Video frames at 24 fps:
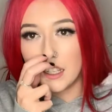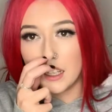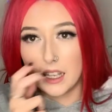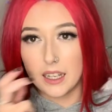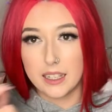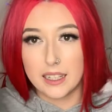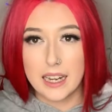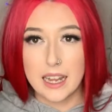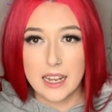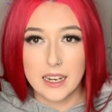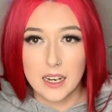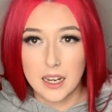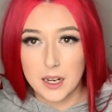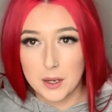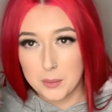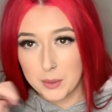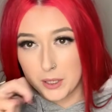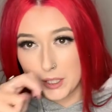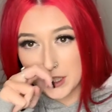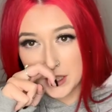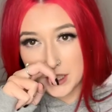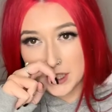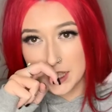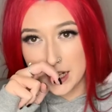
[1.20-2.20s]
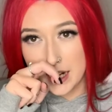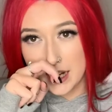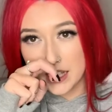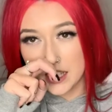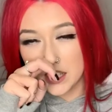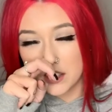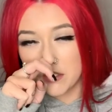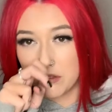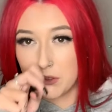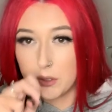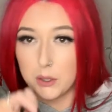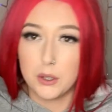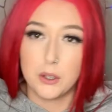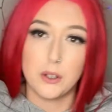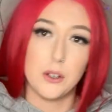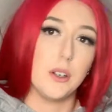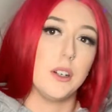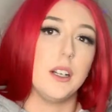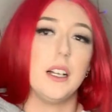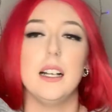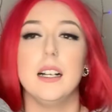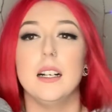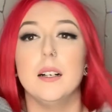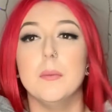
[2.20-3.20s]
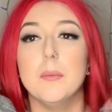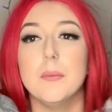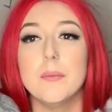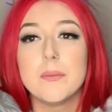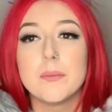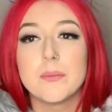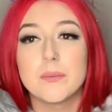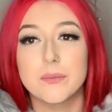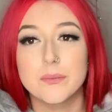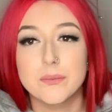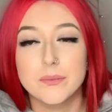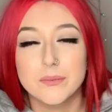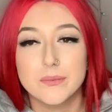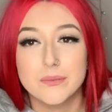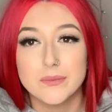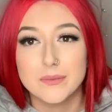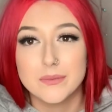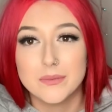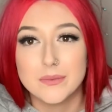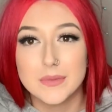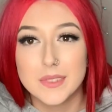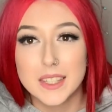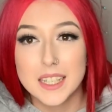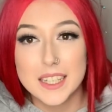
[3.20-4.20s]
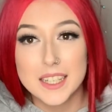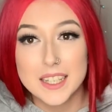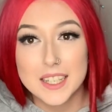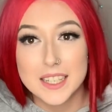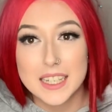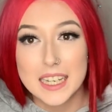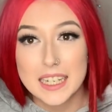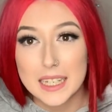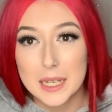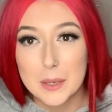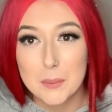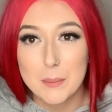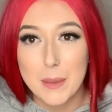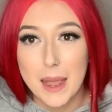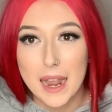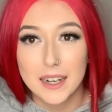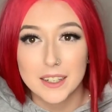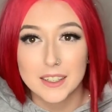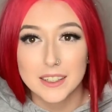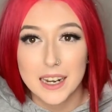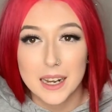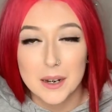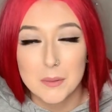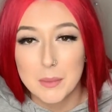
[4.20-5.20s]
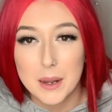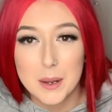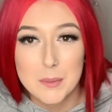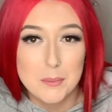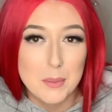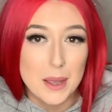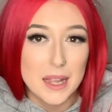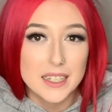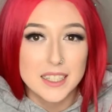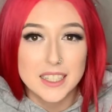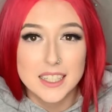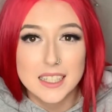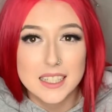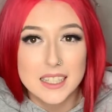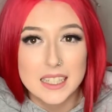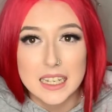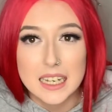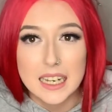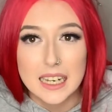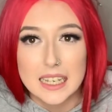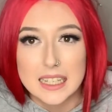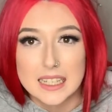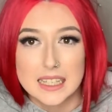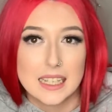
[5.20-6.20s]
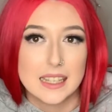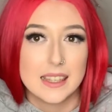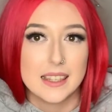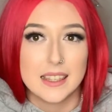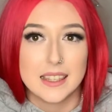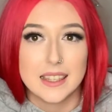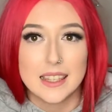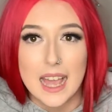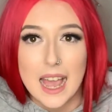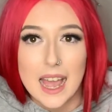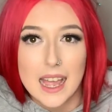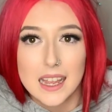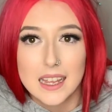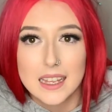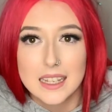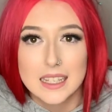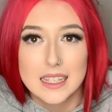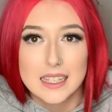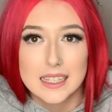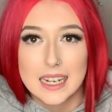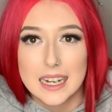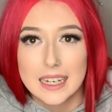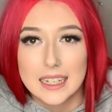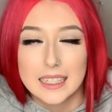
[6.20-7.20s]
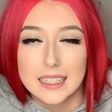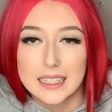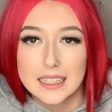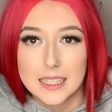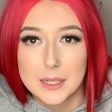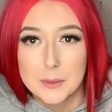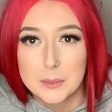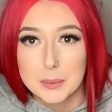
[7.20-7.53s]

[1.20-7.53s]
again, I apologize for the shitty background. My bed just isn't that aesthetically